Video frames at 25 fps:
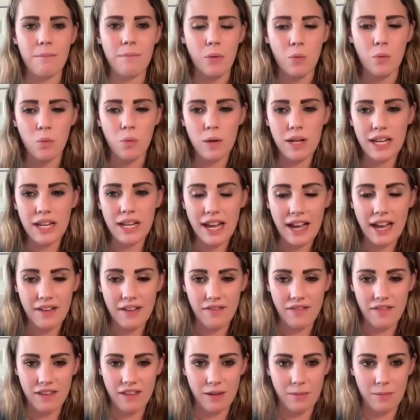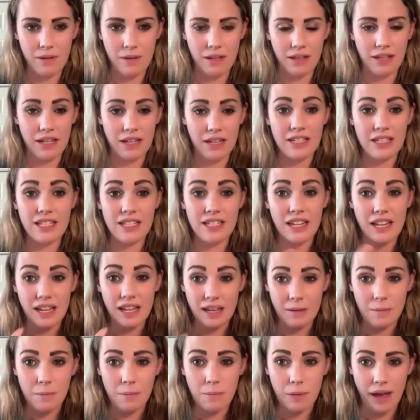But we have the ability
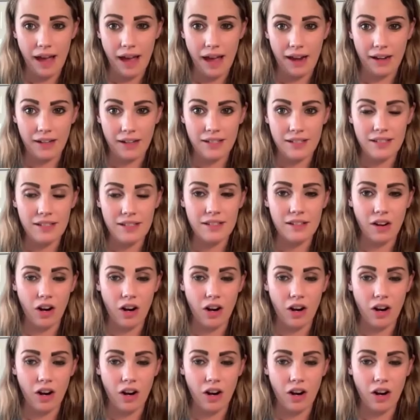to impact